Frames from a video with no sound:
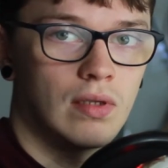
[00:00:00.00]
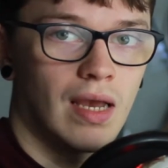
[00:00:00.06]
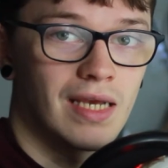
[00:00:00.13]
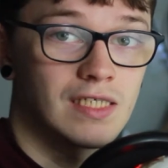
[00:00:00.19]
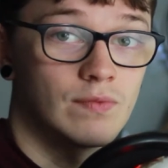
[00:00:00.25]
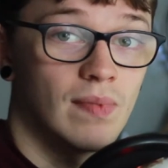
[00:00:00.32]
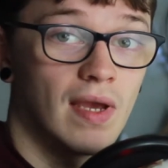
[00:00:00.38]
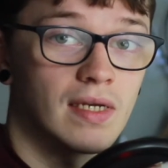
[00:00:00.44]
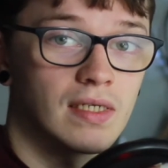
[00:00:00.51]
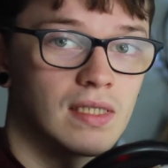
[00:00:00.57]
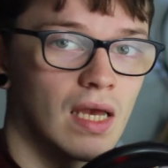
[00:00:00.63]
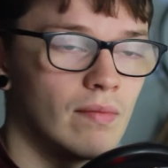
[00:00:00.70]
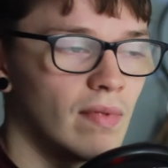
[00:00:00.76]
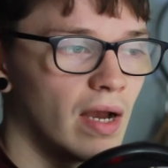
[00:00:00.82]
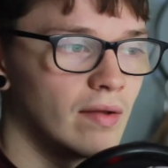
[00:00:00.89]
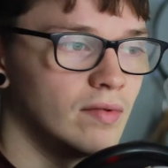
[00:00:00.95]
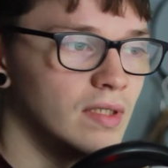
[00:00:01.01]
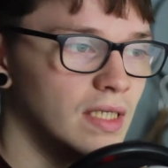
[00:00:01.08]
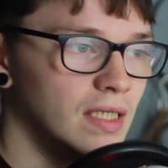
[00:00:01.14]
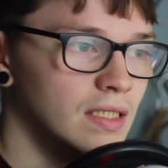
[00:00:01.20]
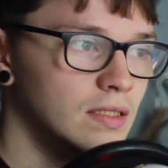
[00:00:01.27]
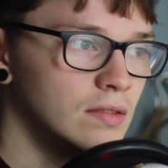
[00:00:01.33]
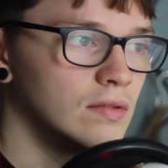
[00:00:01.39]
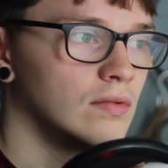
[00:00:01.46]
aspect that might
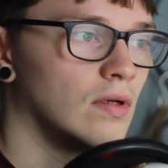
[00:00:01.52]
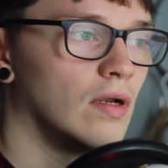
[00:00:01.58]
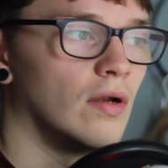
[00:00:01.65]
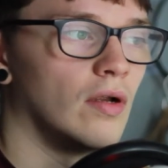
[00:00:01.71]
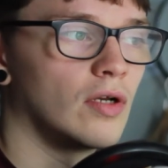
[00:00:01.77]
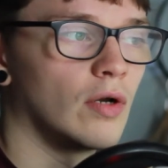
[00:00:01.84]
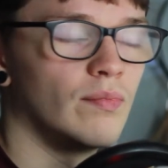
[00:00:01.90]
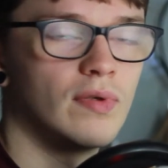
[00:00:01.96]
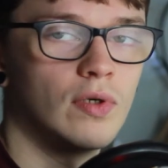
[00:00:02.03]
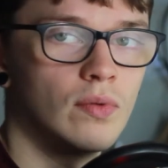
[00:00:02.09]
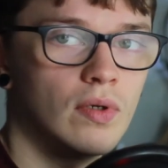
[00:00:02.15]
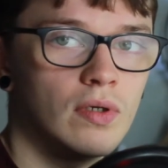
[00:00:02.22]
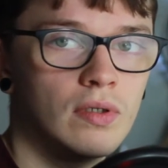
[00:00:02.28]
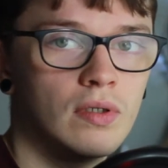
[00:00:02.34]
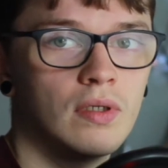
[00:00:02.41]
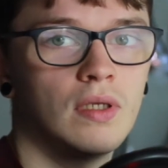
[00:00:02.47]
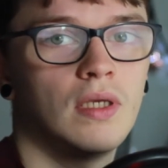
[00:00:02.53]
need a computer.